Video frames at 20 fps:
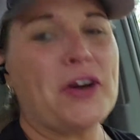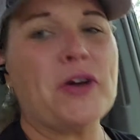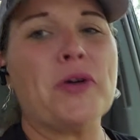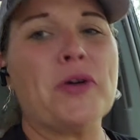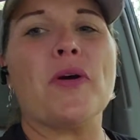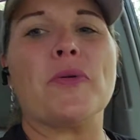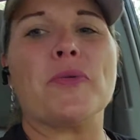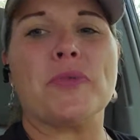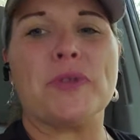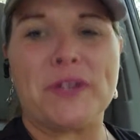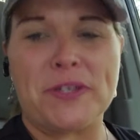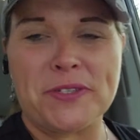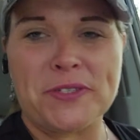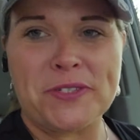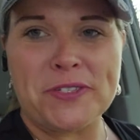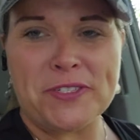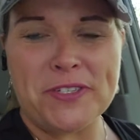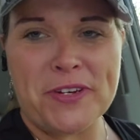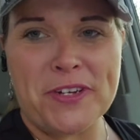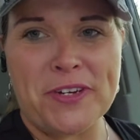Oh, a
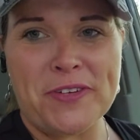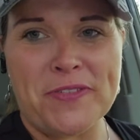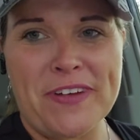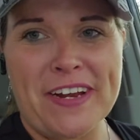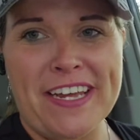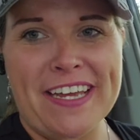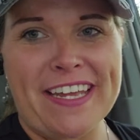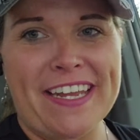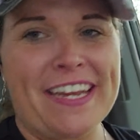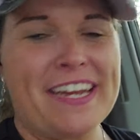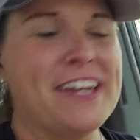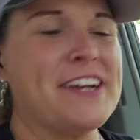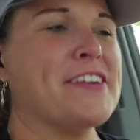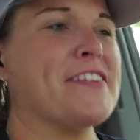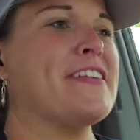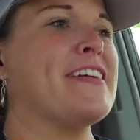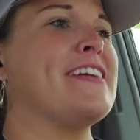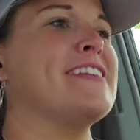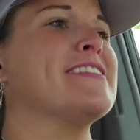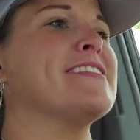realtor Sonja Rankin
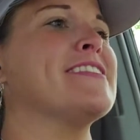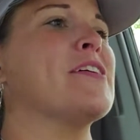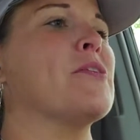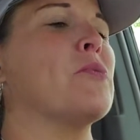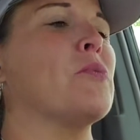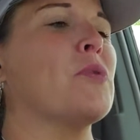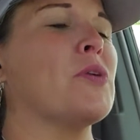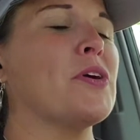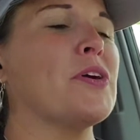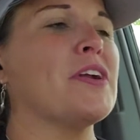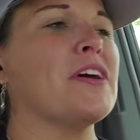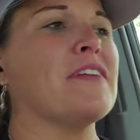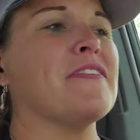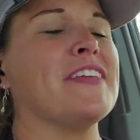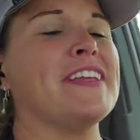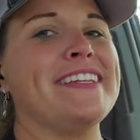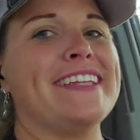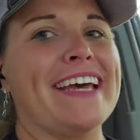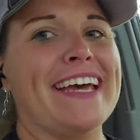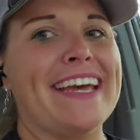here, and the word of
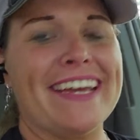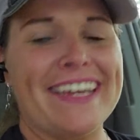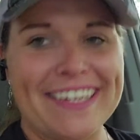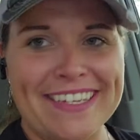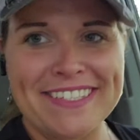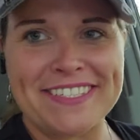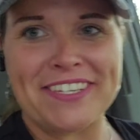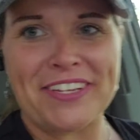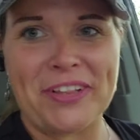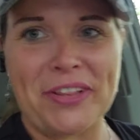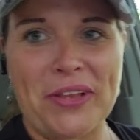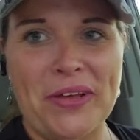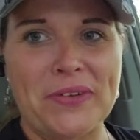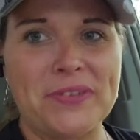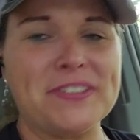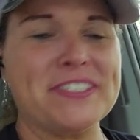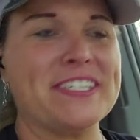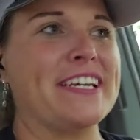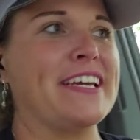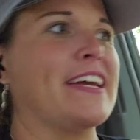the day is
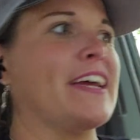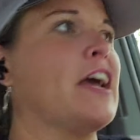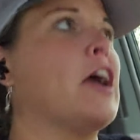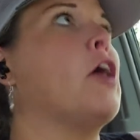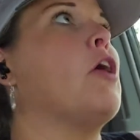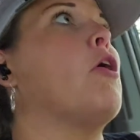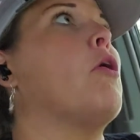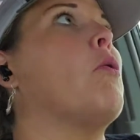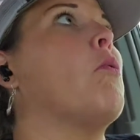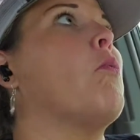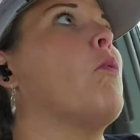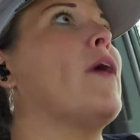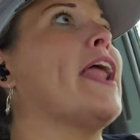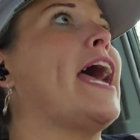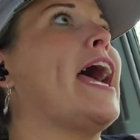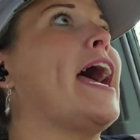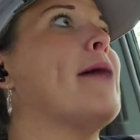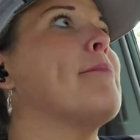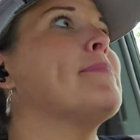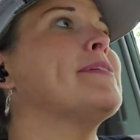closing. What
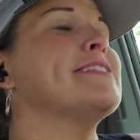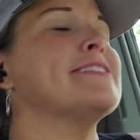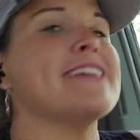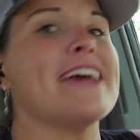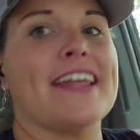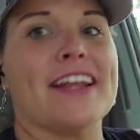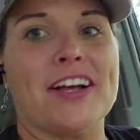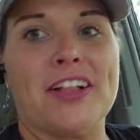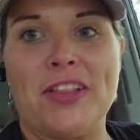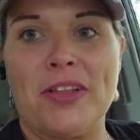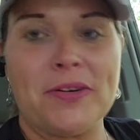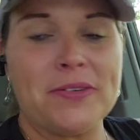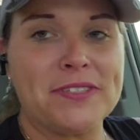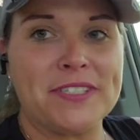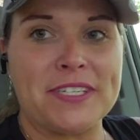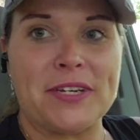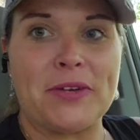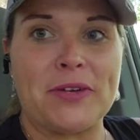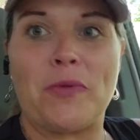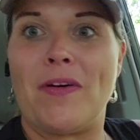happens at a
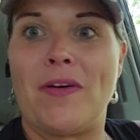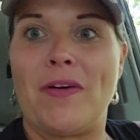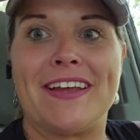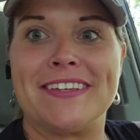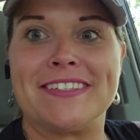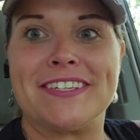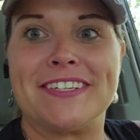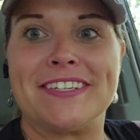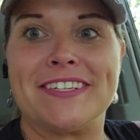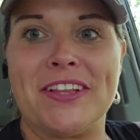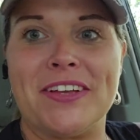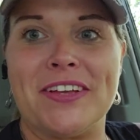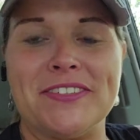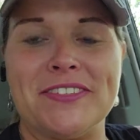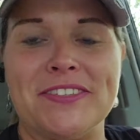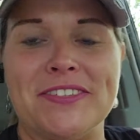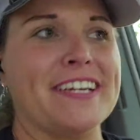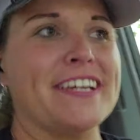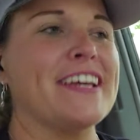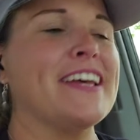closing? What is a
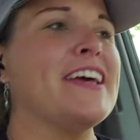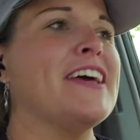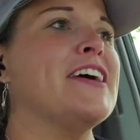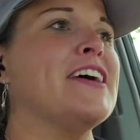closing?